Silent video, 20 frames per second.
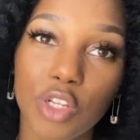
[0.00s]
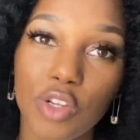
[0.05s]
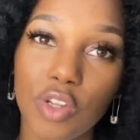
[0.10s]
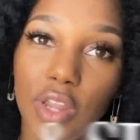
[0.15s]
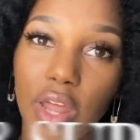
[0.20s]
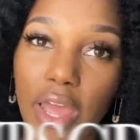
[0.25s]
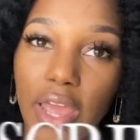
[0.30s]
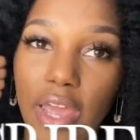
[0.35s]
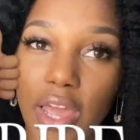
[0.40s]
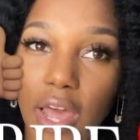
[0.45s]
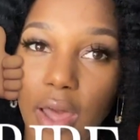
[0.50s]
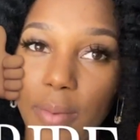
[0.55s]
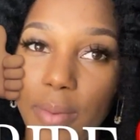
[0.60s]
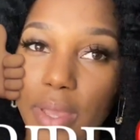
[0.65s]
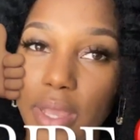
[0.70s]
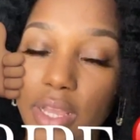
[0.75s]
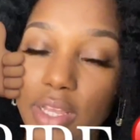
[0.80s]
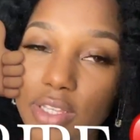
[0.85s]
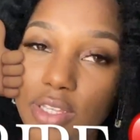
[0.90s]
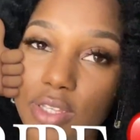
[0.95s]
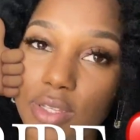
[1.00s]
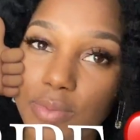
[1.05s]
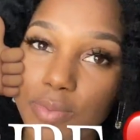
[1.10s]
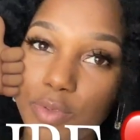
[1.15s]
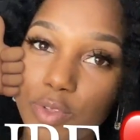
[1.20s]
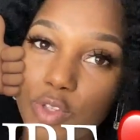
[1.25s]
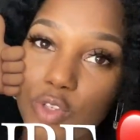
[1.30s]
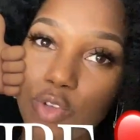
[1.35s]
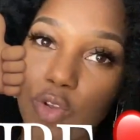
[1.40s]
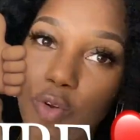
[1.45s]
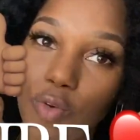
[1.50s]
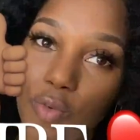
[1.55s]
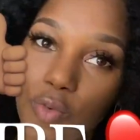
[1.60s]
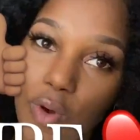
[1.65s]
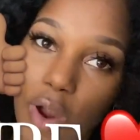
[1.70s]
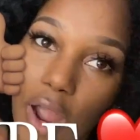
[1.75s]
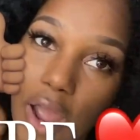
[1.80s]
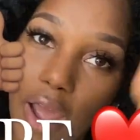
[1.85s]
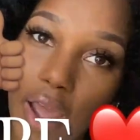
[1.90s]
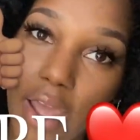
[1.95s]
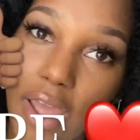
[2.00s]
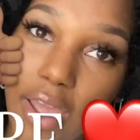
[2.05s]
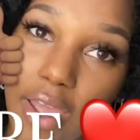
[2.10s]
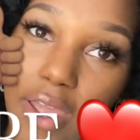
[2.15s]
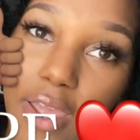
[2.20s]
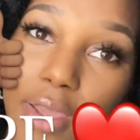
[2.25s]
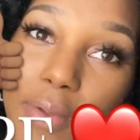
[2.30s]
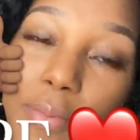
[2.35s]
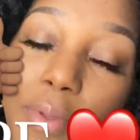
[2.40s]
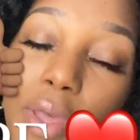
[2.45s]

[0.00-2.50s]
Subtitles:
you like, comment, and subscribe.